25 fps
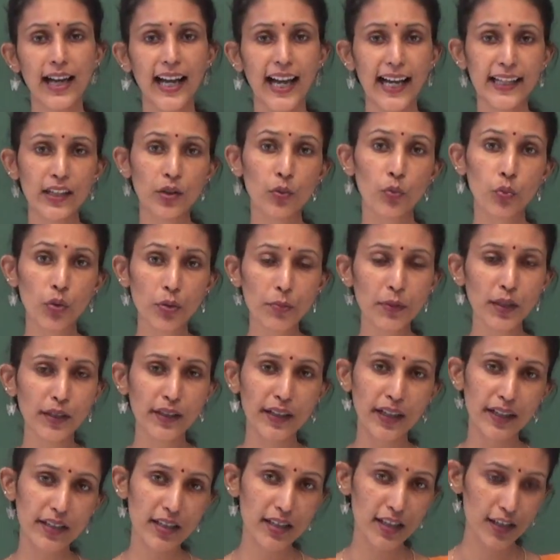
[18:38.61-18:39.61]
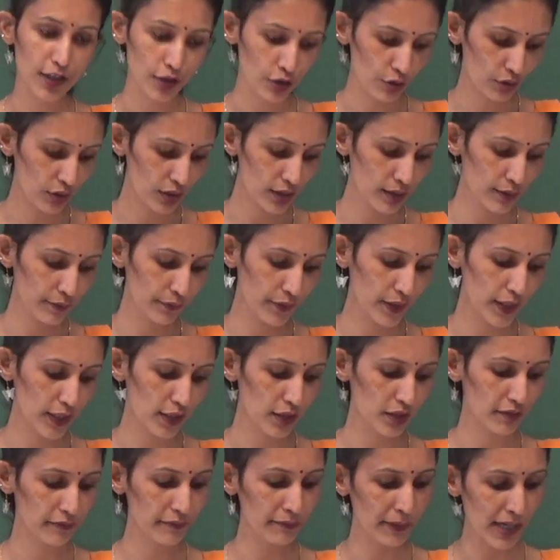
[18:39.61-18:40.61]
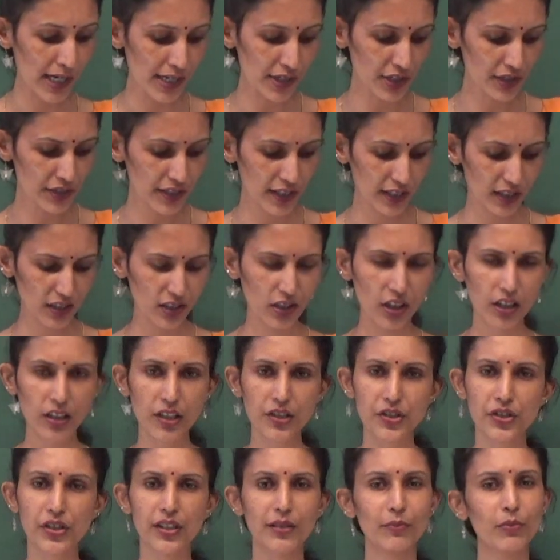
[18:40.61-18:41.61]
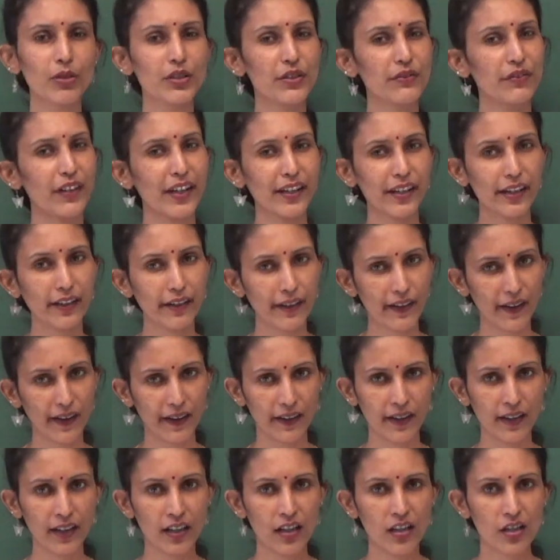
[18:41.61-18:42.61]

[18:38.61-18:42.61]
and a woman getting into this field of biotechnology was very rare.